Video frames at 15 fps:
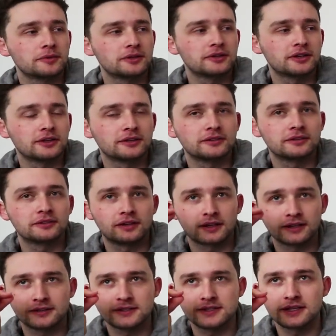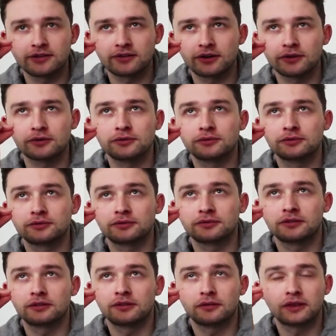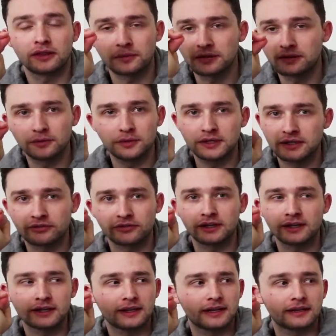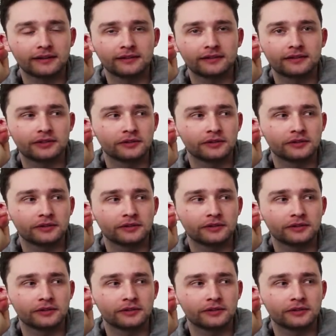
but no. you don't. You're like zero. I think we do it differently in England